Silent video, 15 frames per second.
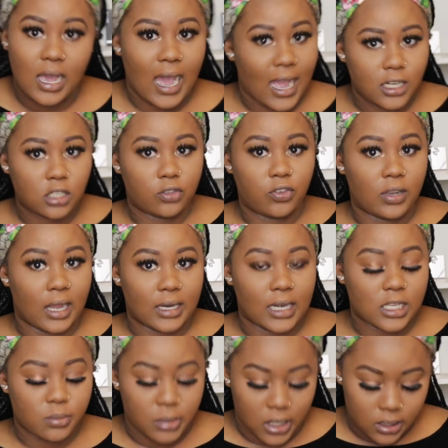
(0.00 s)
I just feel like
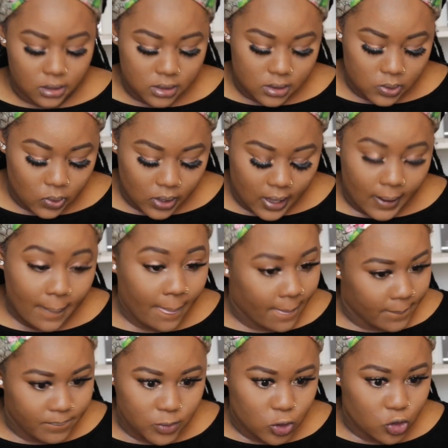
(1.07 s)
that's BS, okay?
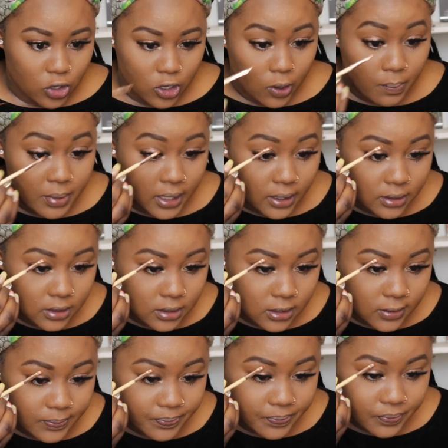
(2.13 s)
Straight up BS.
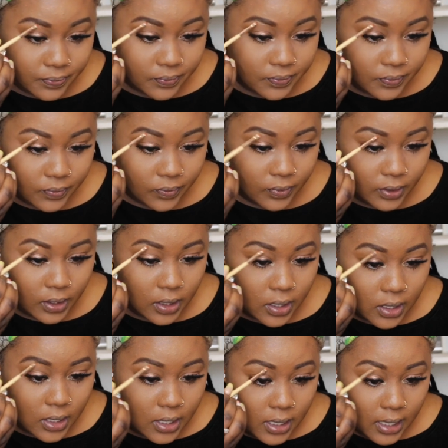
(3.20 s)

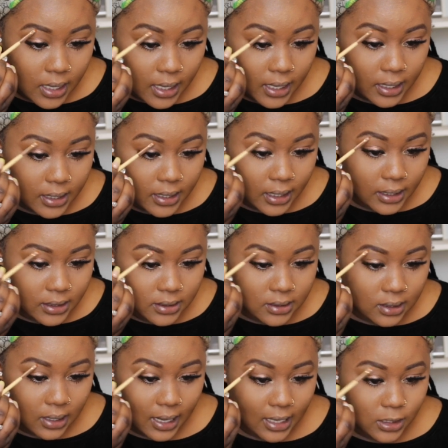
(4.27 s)
And that is
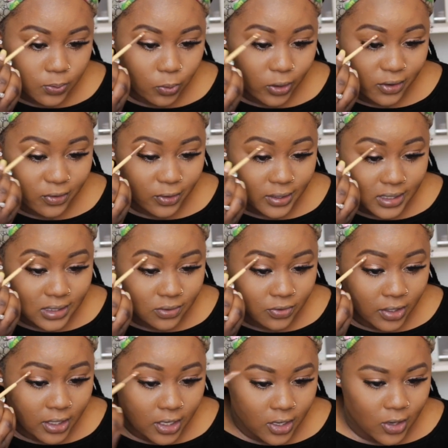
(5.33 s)
the last point for this
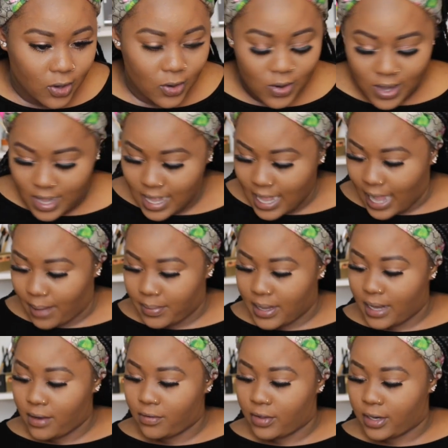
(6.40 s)
video. I'm
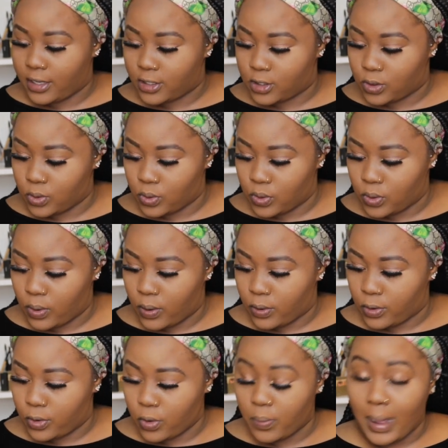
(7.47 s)
getting ready to
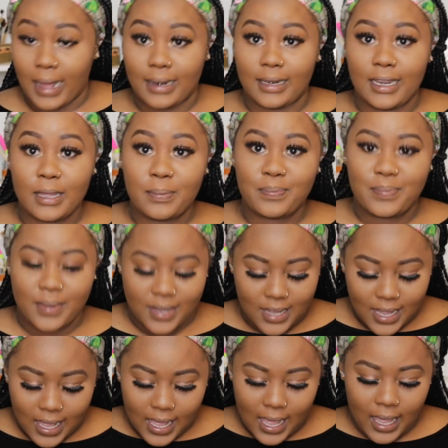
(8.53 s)
do my lip
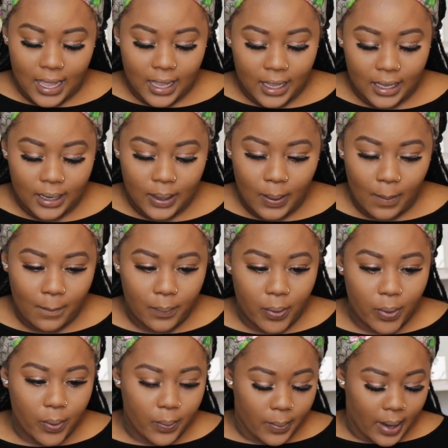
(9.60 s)
and
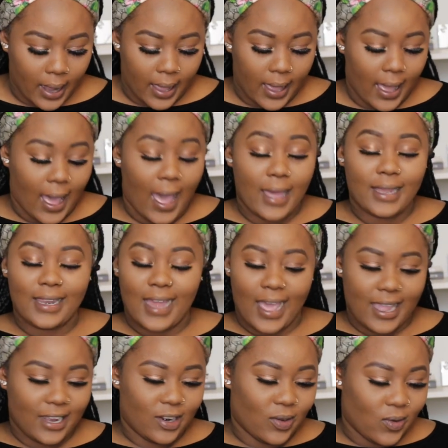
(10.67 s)
put my
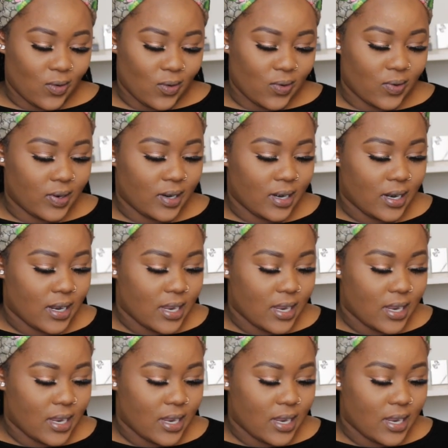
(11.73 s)
highlight on.